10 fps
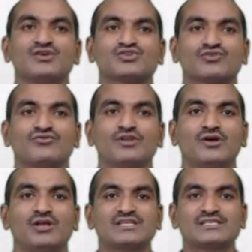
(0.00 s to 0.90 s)
So
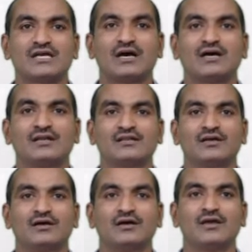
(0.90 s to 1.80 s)
phenols are
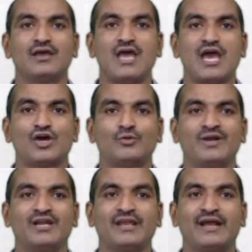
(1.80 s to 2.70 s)
the
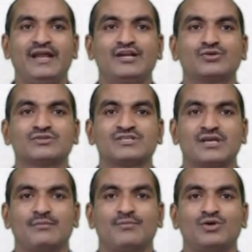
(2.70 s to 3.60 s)
aromatic hydroxy
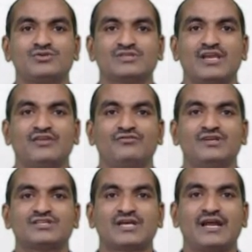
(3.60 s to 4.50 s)
compounds in
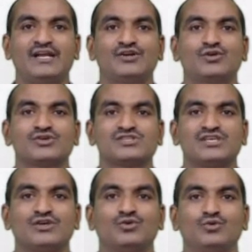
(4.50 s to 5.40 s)
which
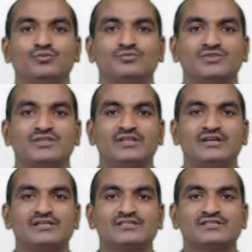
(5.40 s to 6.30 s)
hydroxy group, that
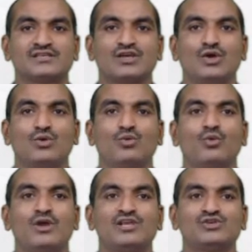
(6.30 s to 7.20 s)
is
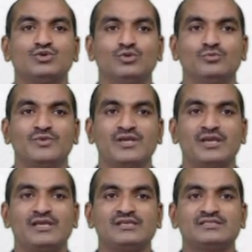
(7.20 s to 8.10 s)
OH group,
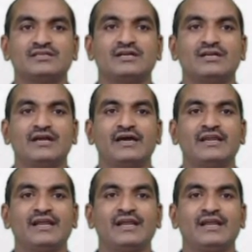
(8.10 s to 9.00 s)
is
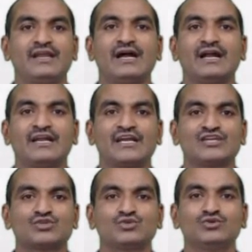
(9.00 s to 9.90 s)
directly
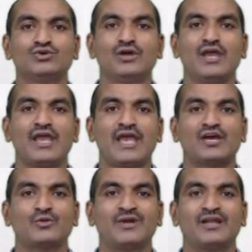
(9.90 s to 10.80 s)
attached to
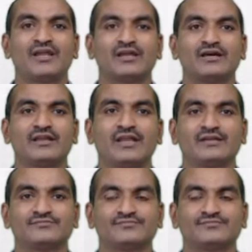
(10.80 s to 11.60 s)
aromatic ring.